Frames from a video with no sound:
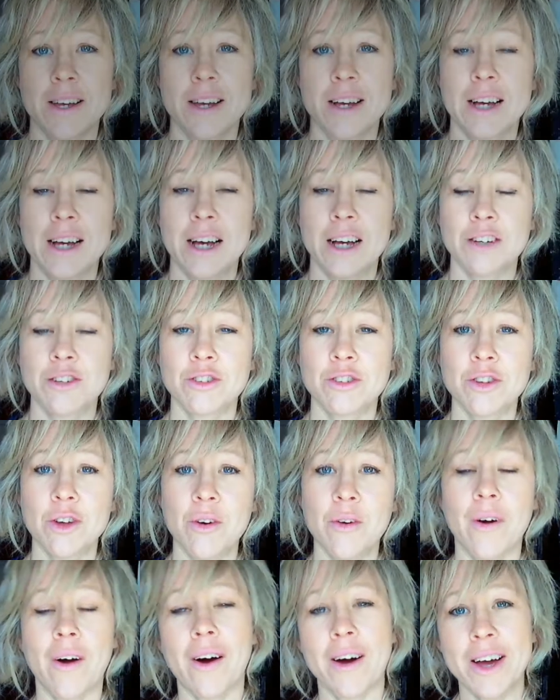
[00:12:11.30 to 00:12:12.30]
So
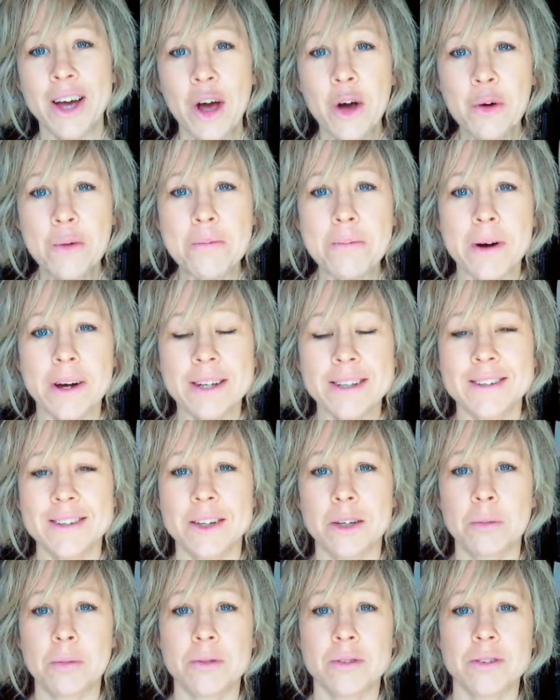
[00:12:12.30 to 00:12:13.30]
I hope my
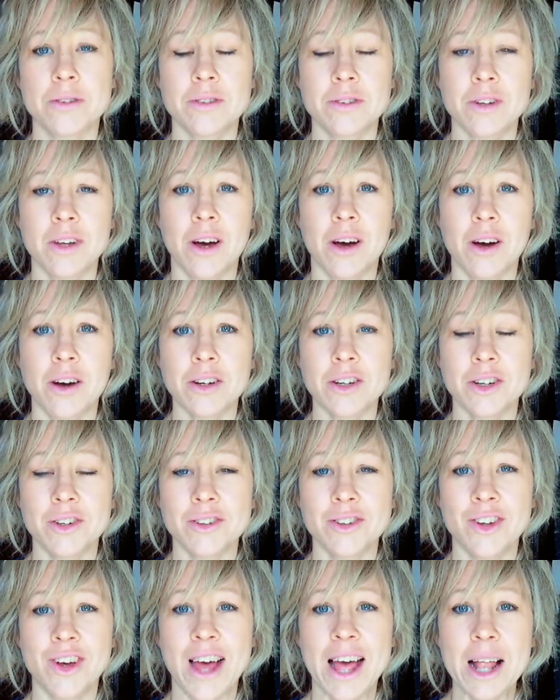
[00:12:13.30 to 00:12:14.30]
tips are going to
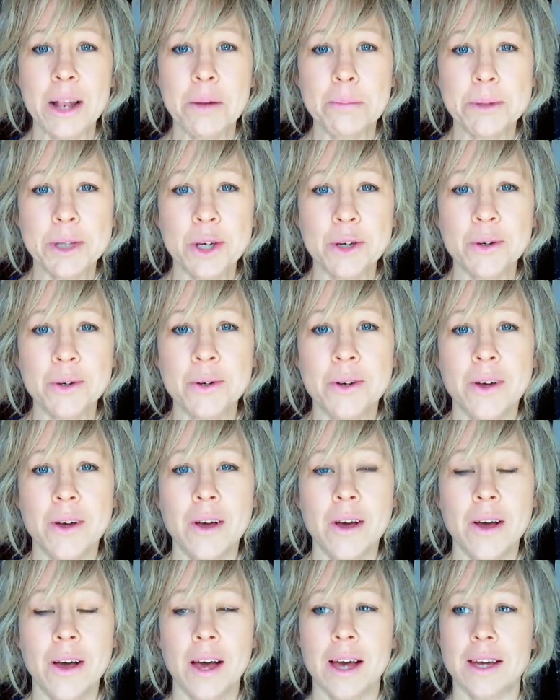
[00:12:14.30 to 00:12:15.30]
help you.
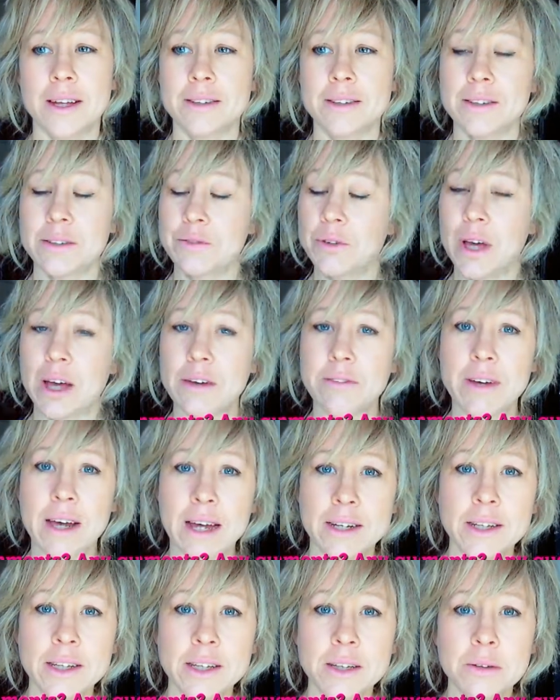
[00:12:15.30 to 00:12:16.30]
And if you have
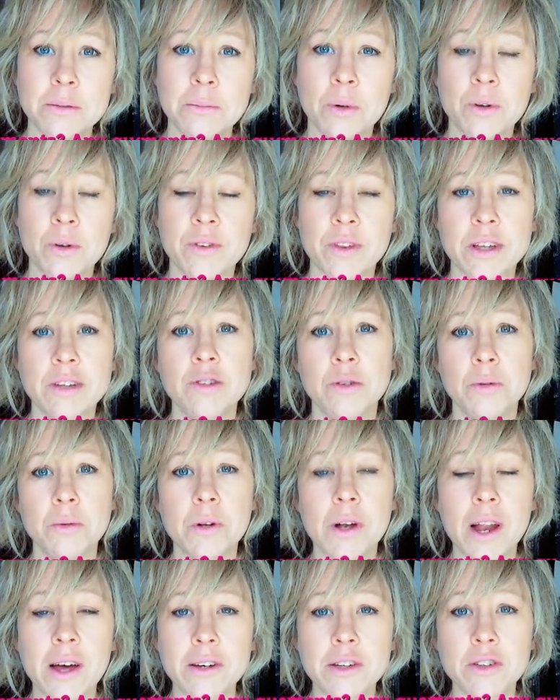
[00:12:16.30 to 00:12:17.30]
any more things you would
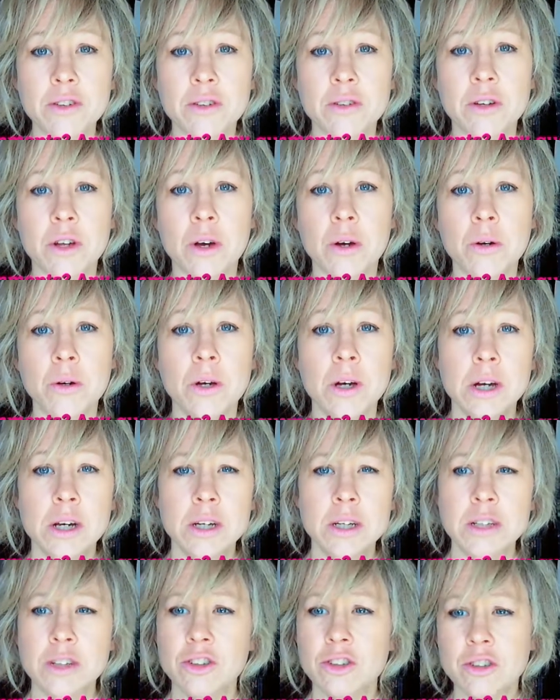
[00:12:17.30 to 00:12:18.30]
like to know,
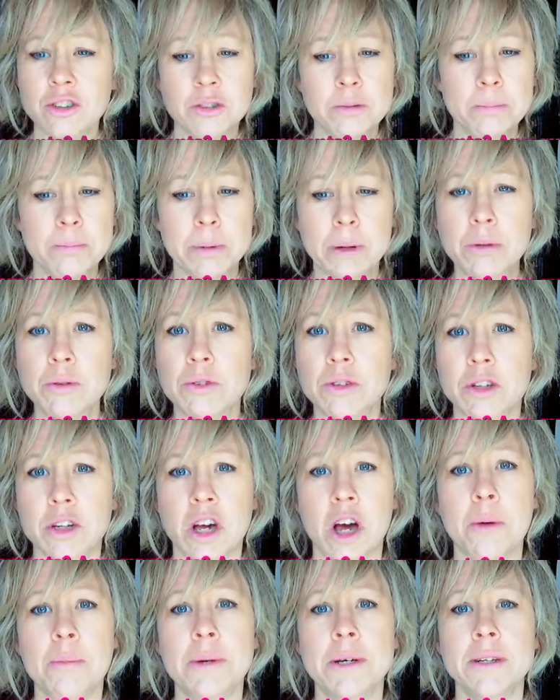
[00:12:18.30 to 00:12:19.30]
just post a
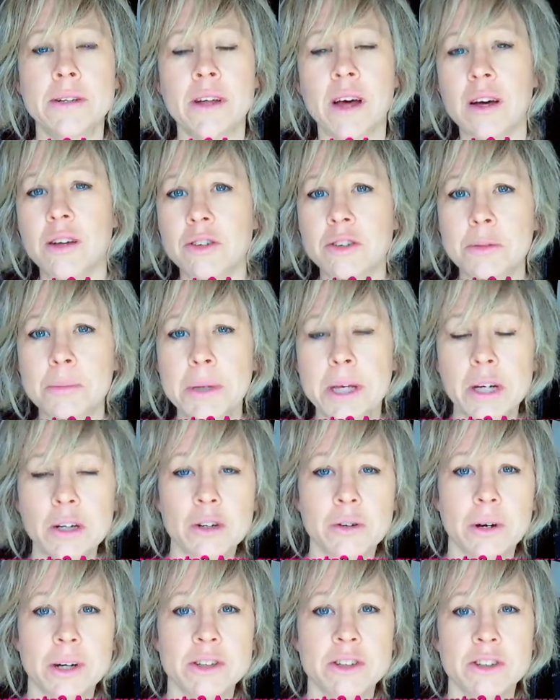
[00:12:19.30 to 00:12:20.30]
comment, ask me a
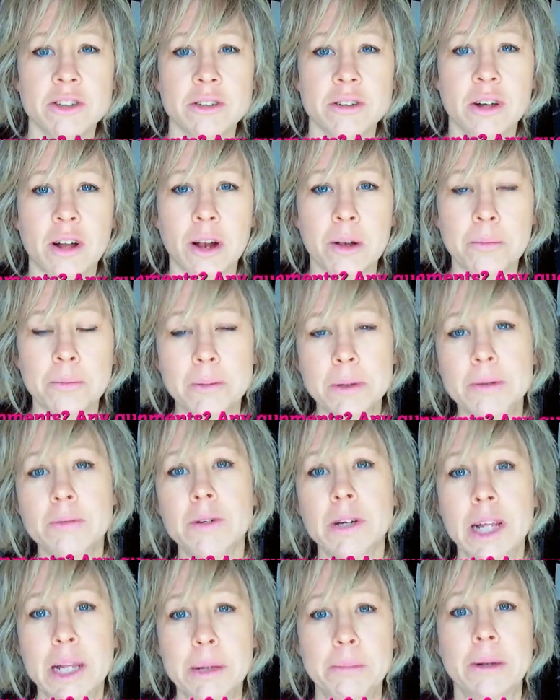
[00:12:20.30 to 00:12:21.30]
question. I'll be
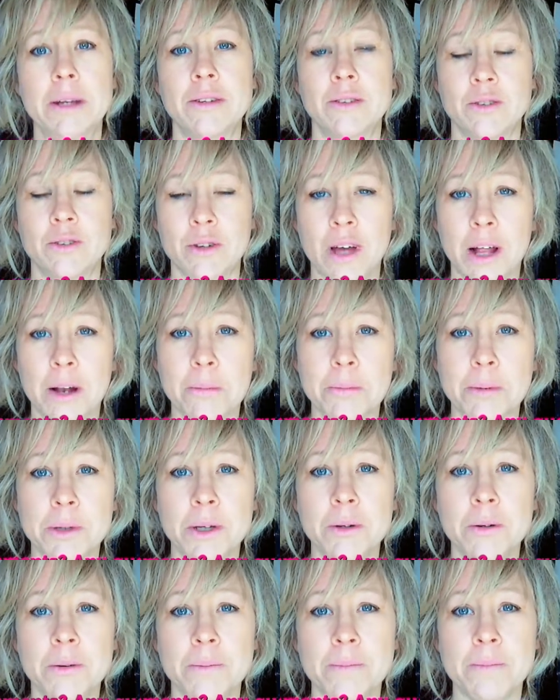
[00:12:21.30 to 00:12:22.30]
really pleased to help you.
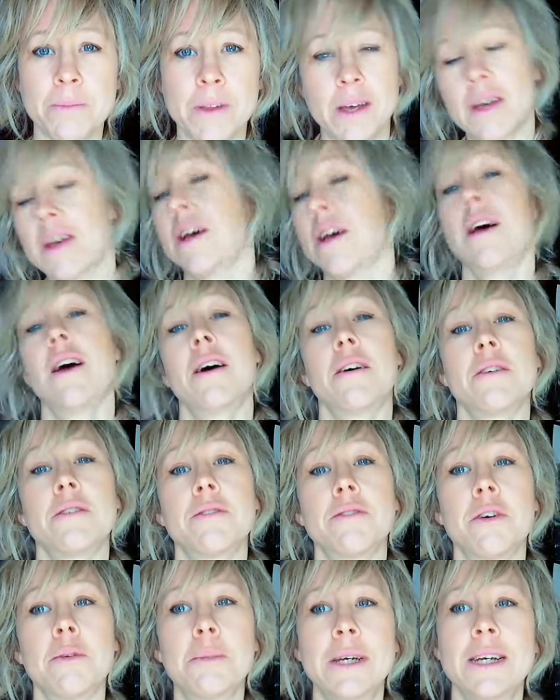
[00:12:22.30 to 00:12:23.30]
For
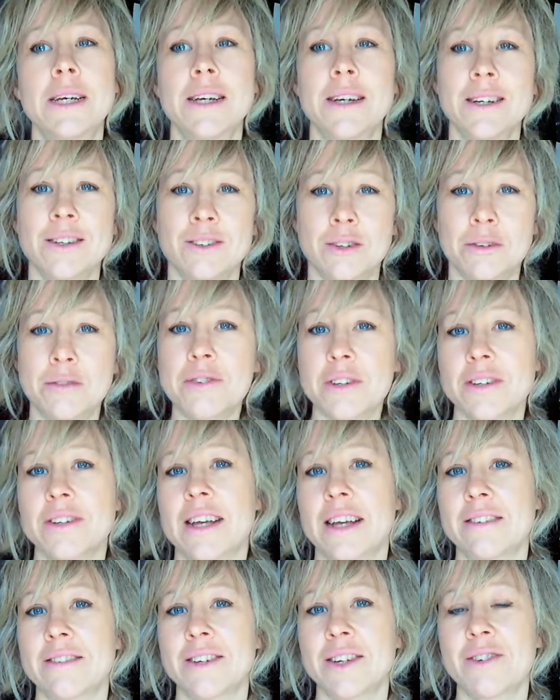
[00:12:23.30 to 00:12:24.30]
me, it's a
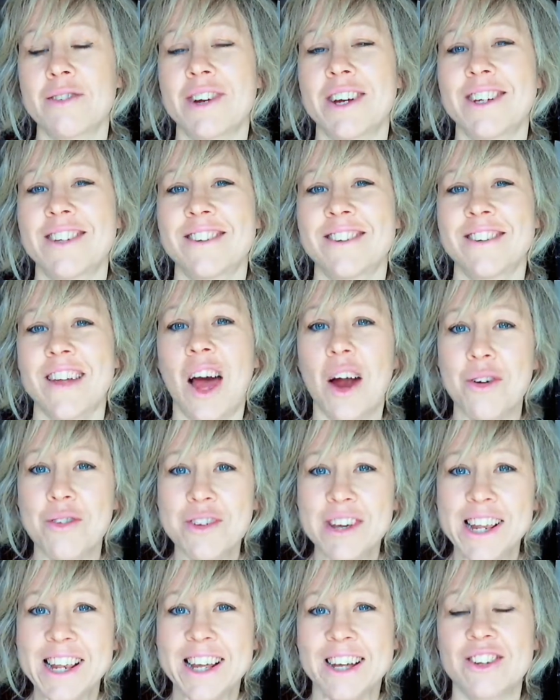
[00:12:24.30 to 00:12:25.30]
fantastic race. I really
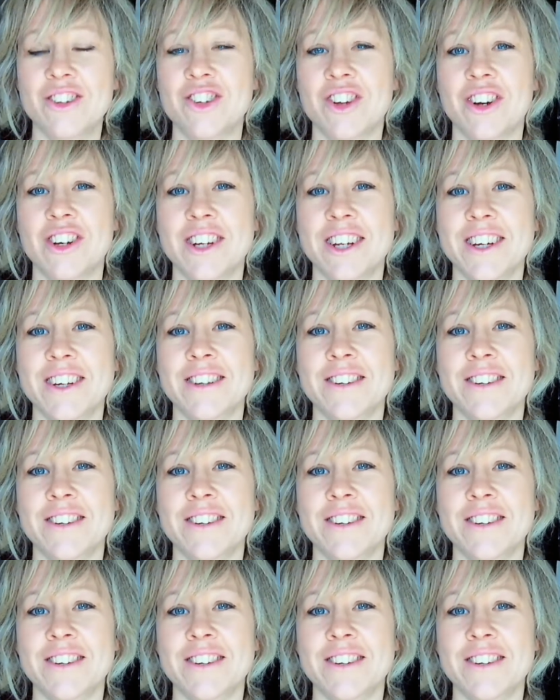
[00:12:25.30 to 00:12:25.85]
enjoyed it.